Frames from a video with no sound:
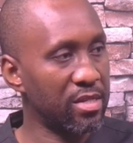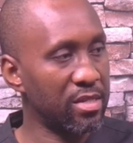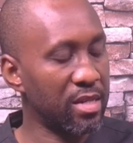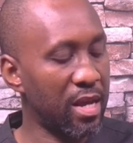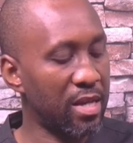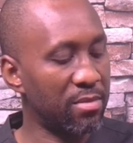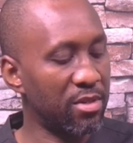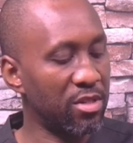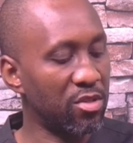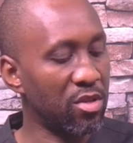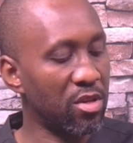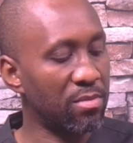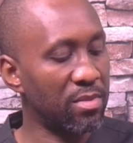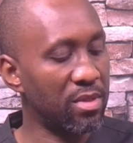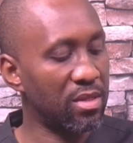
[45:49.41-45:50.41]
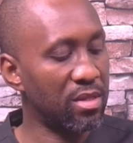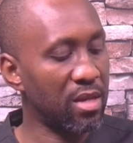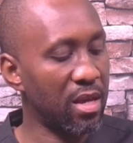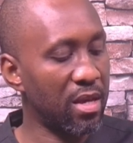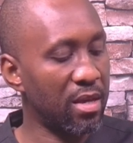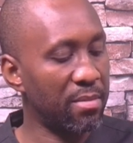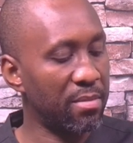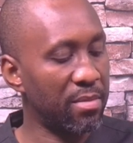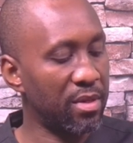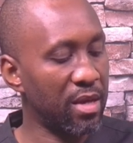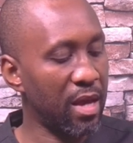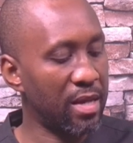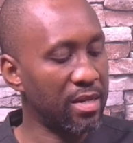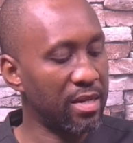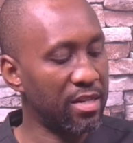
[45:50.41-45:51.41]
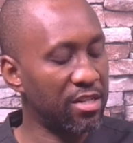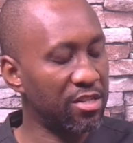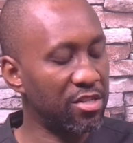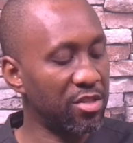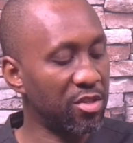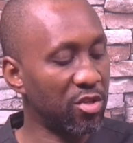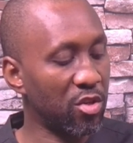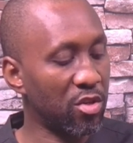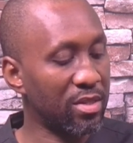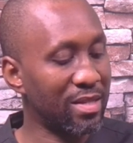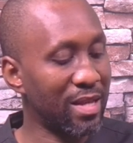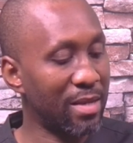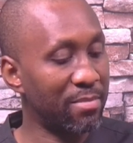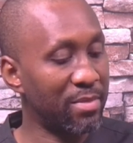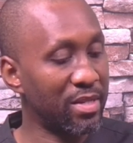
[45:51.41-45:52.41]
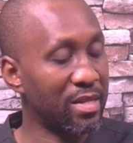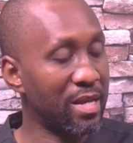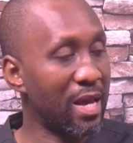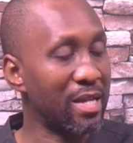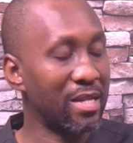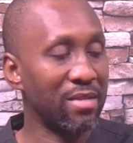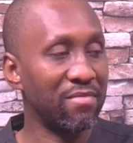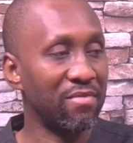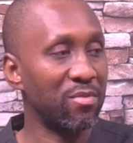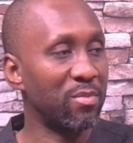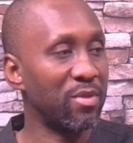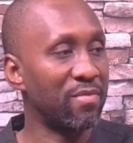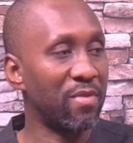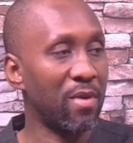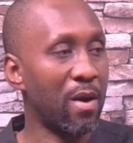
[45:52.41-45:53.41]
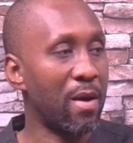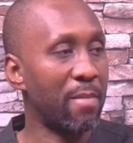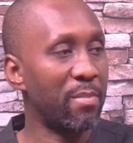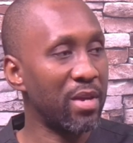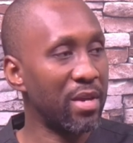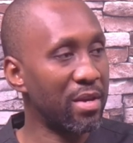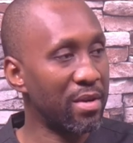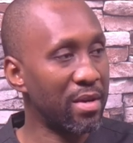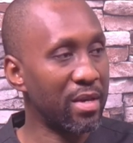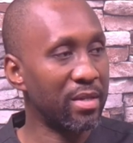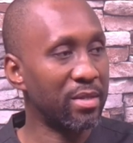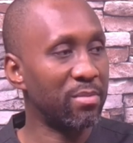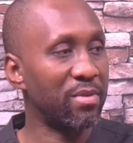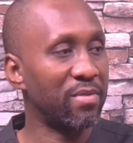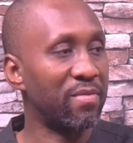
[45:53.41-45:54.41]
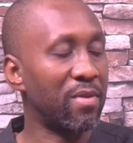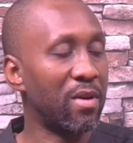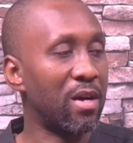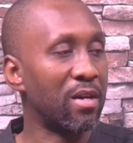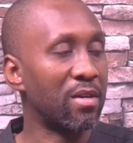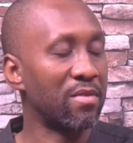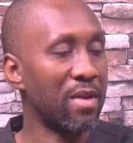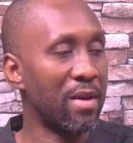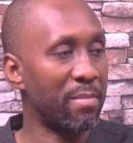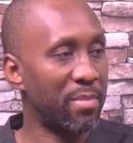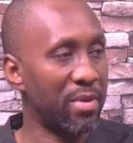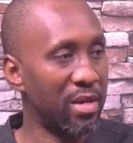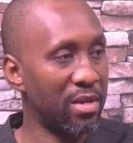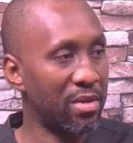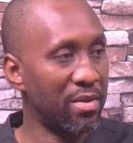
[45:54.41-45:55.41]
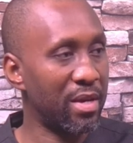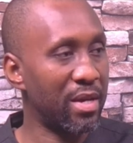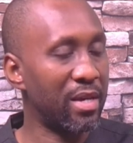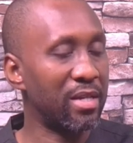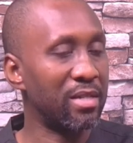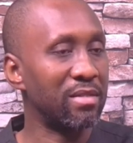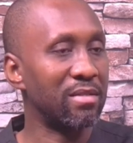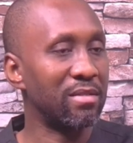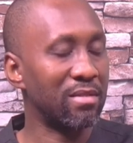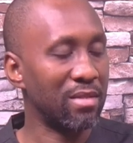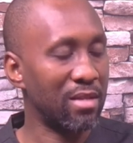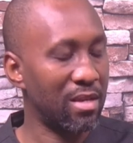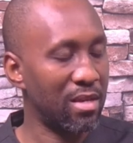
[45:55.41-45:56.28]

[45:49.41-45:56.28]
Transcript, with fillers: It had been some um, an energy source that began even before our parents, before yes. our grandparents.